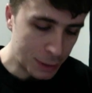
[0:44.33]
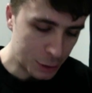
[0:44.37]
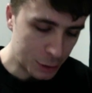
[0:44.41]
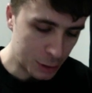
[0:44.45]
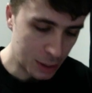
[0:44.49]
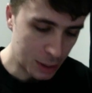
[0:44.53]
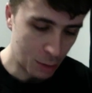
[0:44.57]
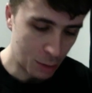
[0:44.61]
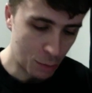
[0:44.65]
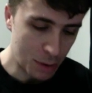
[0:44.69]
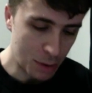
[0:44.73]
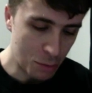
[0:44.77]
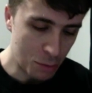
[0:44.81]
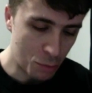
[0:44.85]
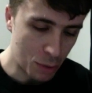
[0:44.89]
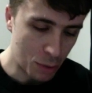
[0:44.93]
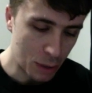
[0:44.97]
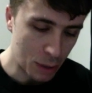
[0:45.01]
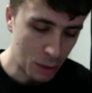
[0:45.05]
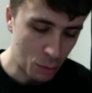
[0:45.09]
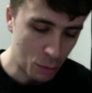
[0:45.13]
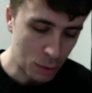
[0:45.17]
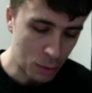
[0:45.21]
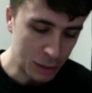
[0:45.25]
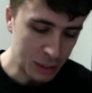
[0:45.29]
that we
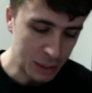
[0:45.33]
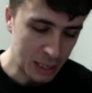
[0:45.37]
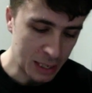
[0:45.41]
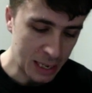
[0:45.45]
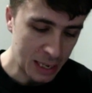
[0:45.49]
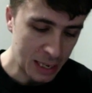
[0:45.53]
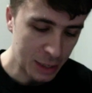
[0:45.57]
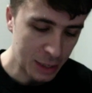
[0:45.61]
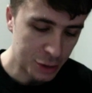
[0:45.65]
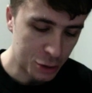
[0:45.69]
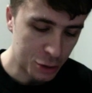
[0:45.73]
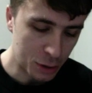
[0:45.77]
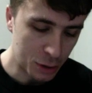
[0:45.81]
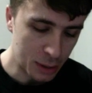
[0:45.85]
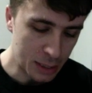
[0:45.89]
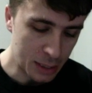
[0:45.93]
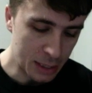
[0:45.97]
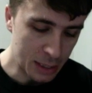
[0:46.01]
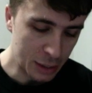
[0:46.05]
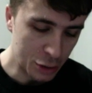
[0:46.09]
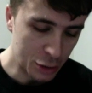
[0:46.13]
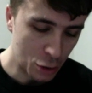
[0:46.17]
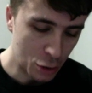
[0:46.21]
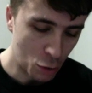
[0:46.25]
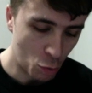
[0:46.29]
really want to answer
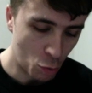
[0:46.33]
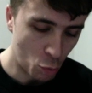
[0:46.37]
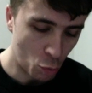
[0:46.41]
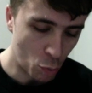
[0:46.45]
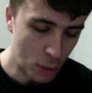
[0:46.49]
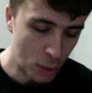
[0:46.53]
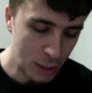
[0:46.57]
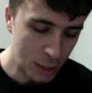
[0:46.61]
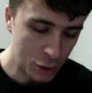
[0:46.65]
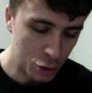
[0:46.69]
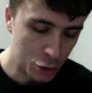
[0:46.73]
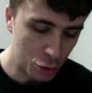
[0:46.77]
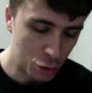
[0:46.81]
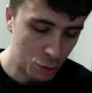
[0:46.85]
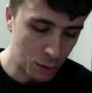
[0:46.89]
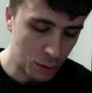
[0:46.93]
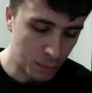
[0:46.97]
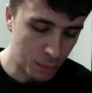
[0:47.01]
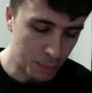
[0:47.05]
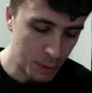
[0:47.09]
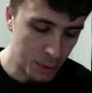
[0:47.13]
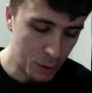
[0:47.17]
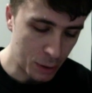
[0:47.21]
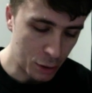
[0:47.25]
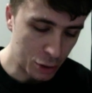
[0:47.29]
is, what do
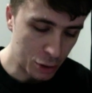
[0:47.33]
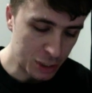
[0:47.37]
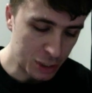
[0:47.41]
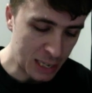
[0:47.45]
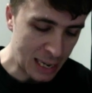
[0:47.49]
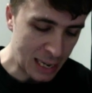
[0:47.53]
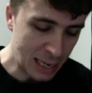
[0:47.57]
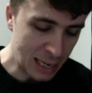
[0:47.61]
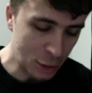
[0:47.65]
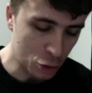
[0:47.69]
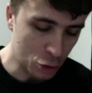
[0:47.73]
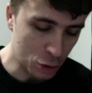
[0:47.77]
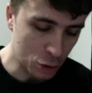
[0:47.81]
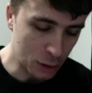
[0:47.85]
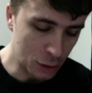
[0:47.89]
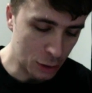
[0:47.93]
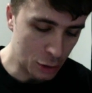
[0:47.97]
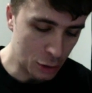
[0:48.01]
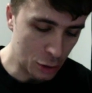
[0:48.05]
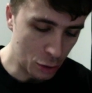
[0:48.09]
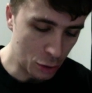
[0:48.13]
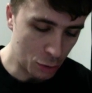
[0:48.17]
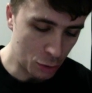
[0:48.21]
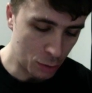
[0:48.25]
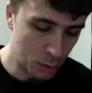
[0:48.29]
computers actually
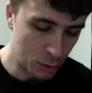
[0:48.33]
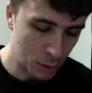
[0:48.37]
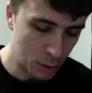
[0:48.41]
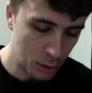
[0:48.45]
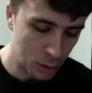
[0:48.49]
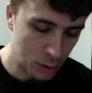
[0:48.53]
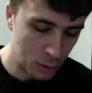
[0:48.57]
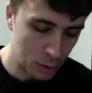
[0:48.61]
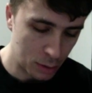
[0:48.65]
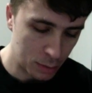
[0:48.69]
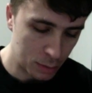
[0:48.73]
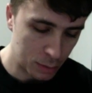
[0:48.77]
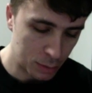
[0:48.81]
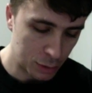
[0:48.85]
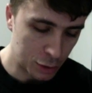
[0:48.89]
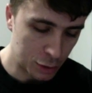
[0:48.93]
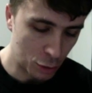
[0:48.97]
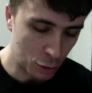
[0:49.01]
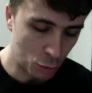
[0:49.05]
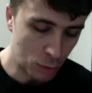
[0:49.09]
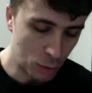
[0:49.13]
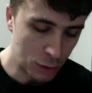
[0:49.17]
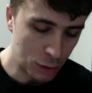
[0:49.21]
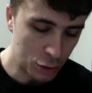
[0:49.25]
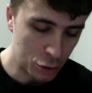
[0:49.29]
do? So
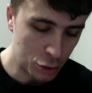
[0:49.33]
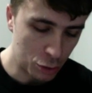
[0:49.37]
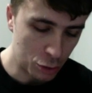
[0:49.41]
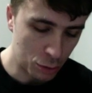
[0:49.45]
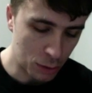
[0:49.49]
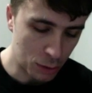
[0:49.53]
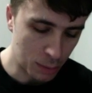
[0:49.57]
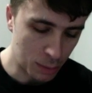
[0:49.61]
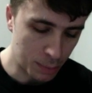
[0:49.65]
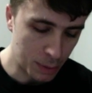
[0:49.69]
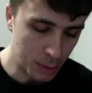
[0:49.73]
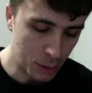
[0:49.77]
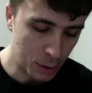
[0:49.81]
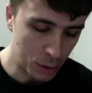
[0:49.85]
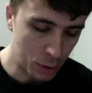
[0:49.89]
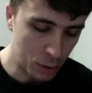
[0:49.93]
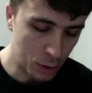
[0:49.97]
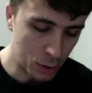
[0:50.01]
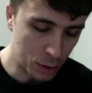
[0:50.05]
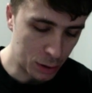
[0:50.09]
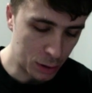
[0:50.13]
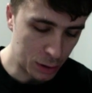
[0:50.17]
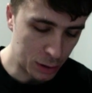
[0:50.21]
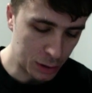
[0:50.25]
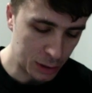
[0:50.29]
what do
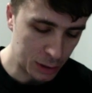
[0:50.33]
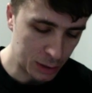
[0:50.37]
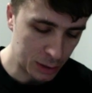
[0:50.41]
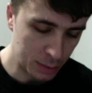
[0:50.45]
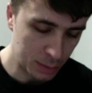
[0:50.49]
computers,